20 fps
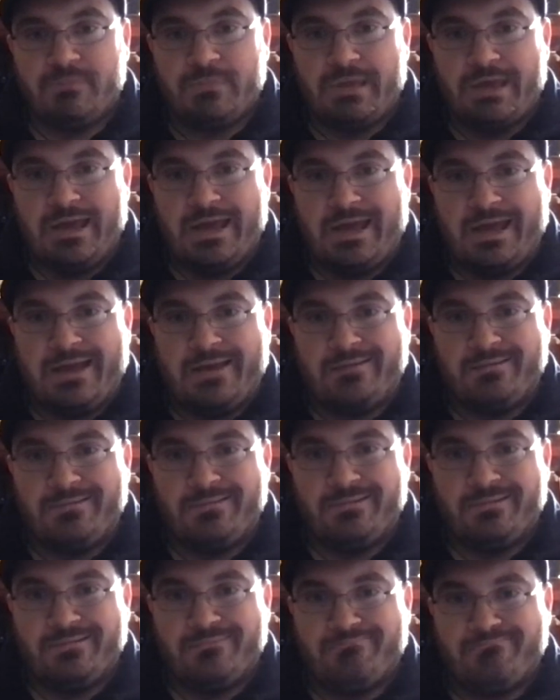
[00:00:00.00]

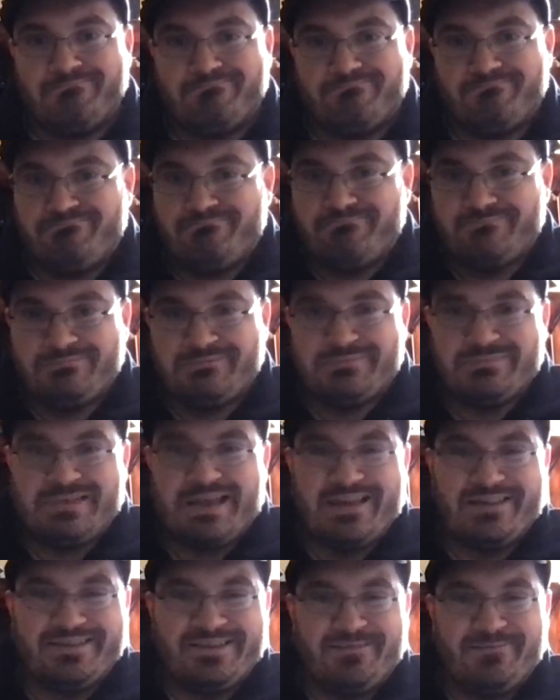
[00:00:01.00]
and
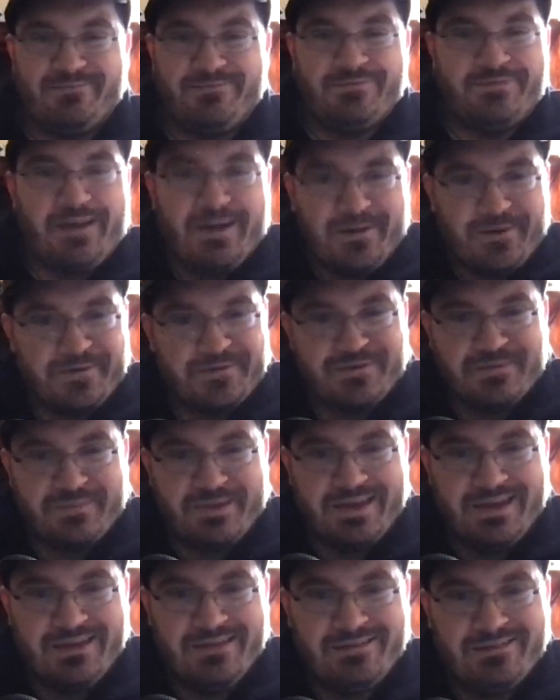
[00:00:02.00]
that seemed fair to
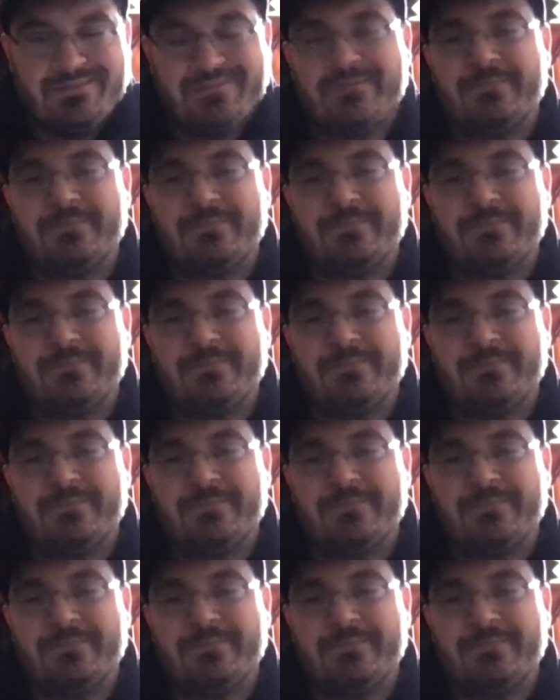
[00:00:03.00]
me.